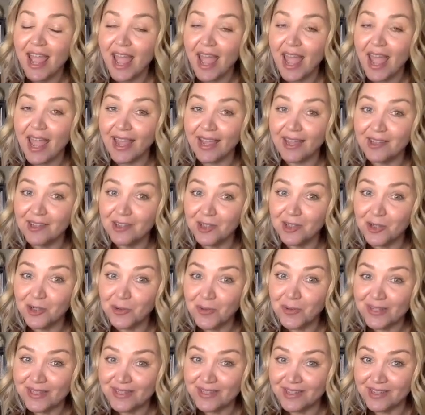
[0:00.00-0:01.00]

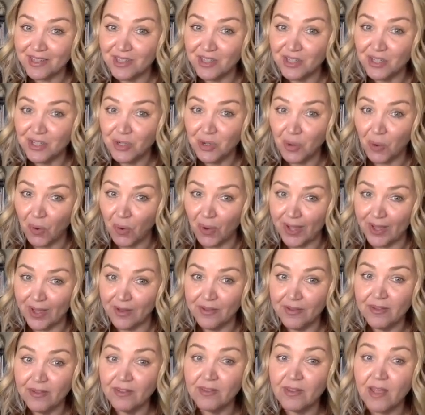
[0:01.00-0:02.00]
exquisite
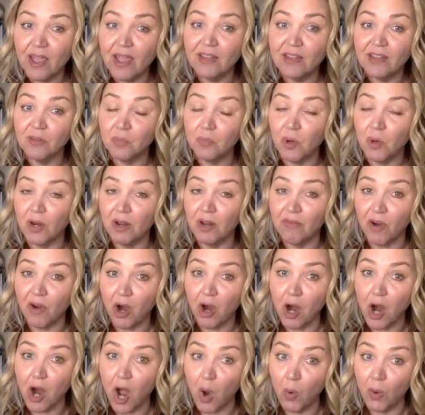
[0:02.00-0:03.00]
oils. It's one of
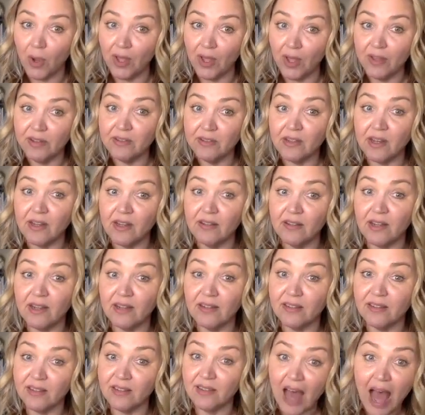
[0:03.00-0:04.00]
our oils that
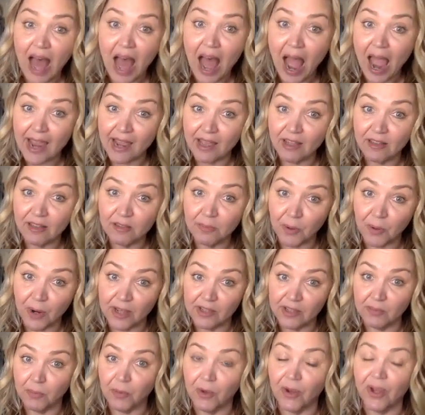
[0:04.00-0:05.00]
is the highest
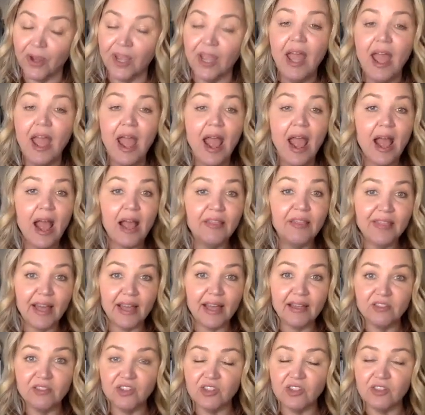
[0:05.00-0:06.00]
price point, and
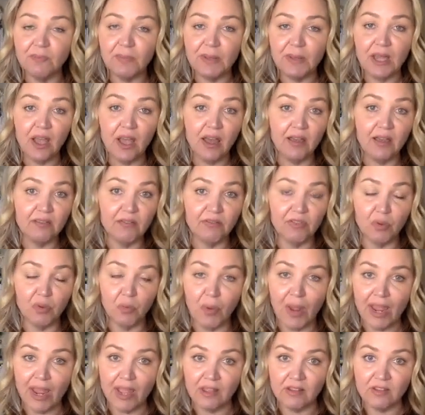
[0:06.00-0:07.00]
that's just because of the
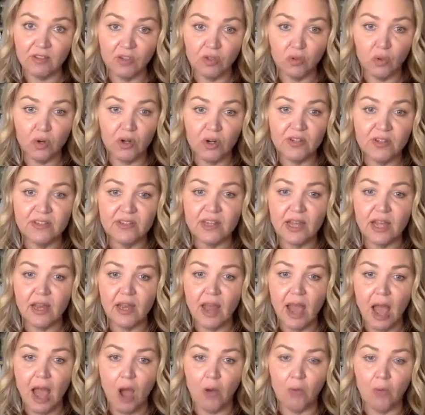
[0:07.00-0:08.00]
way it's sourced and
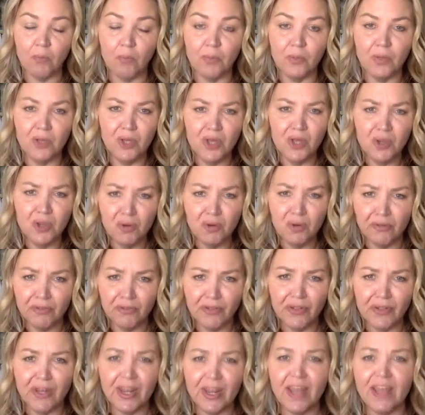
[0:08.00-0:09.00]
how
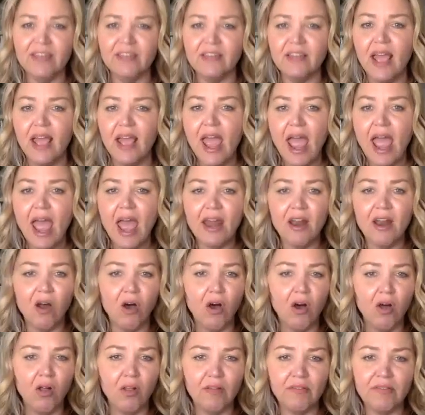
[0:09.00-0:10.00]
beautiful it is and
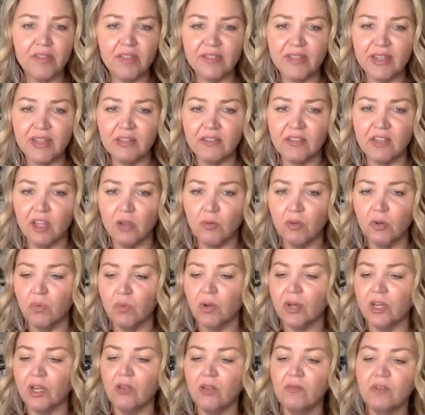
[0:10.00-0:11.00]
all of the things that you would
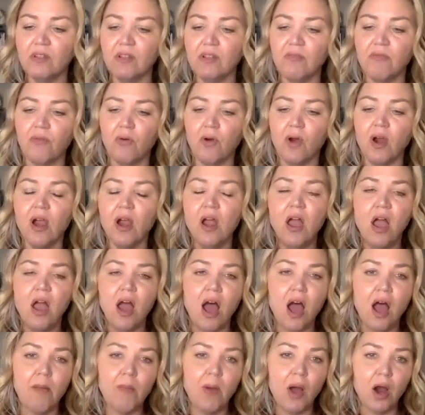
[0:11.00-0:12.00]
want to use it for.
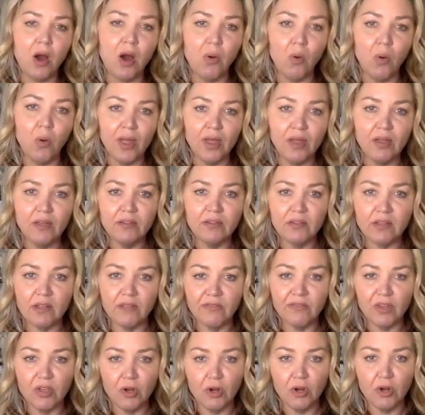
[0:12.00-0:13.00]
Our oils,
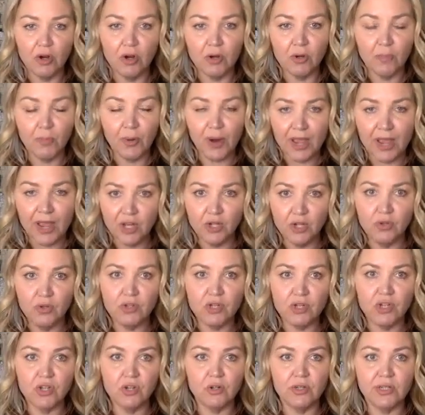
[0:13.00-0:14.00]
if you're brand new
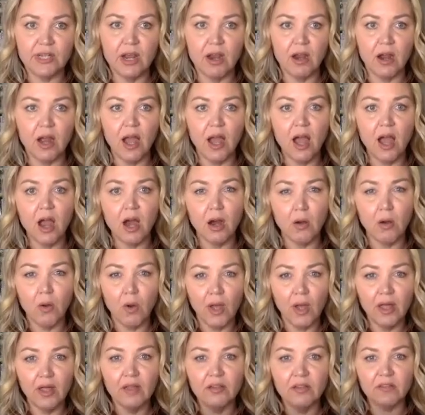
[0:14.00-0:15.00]
to doTERRA, our
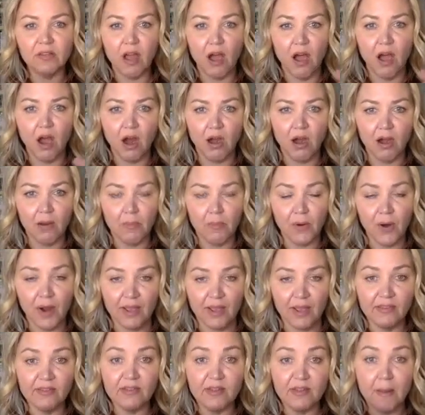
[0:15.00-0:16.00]
oils are
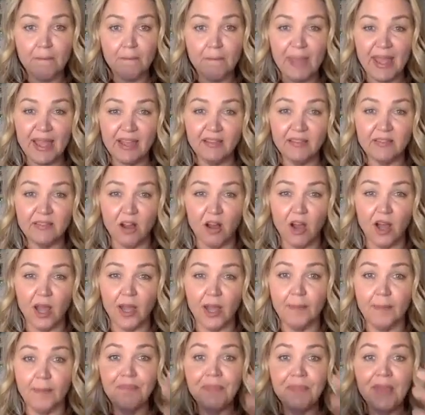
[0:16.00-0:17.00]
priced based
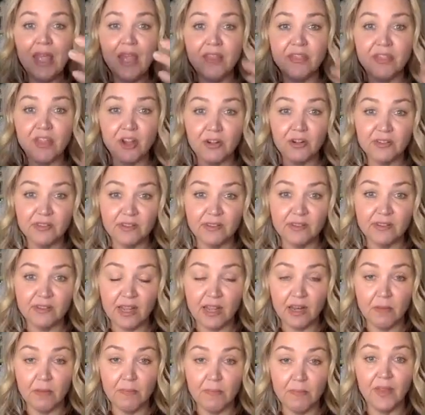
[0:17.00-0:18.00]
on their
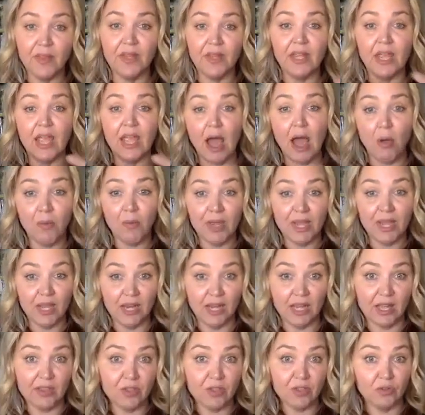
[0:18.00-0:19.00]
sustainability, how we can
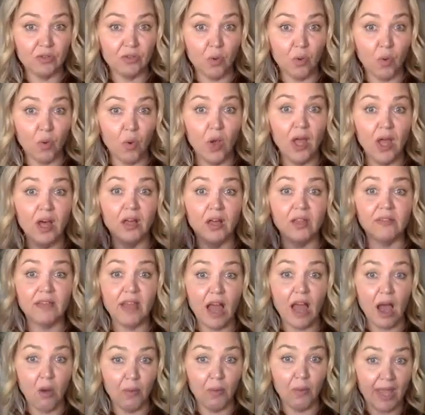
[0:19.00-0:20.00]
get those oils,
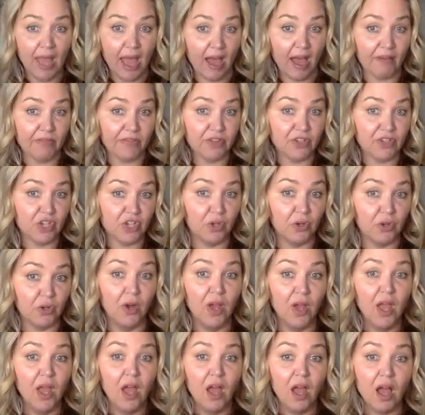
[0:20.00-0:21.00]
how we have to,
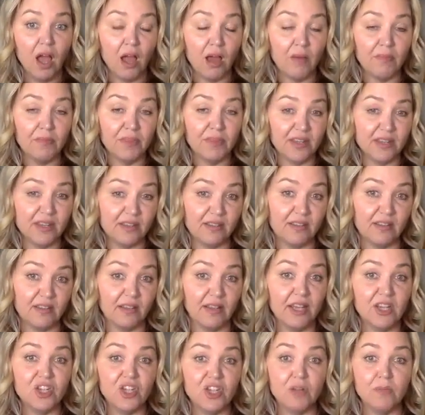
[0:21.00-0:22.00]
the
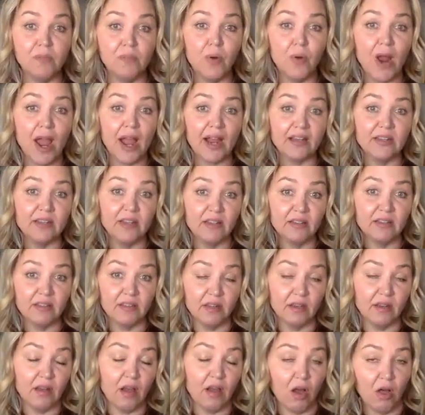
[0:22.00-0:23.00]
distillation practice
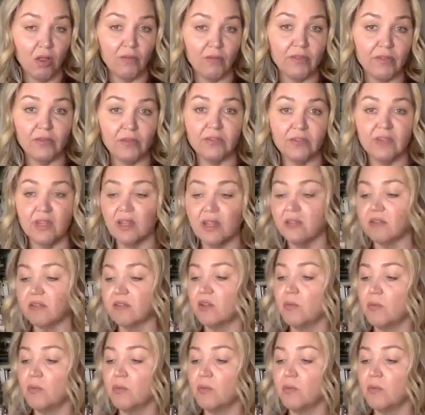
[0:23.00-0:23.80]
and all of those things. So